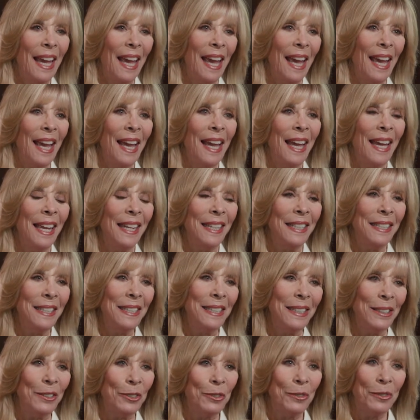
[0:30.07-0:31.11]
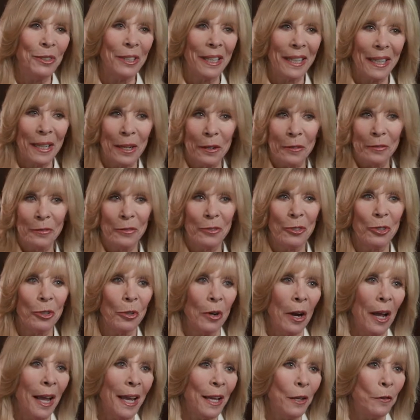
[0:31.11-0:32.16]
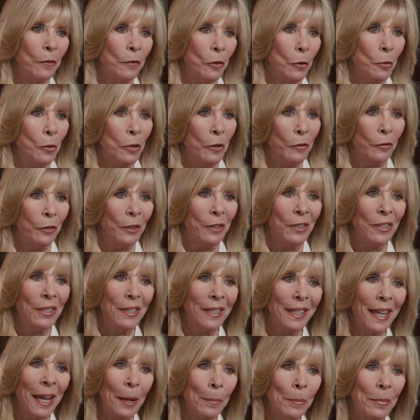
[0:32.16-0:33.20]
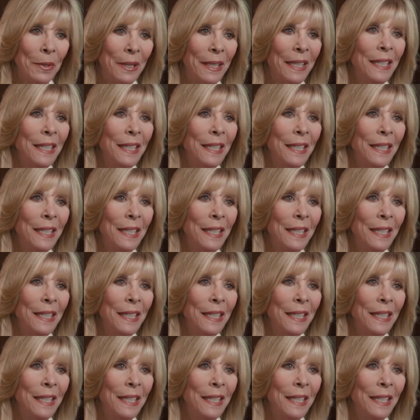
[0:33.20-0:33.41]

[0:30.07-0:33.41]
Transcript: and kind of trying a few different steps,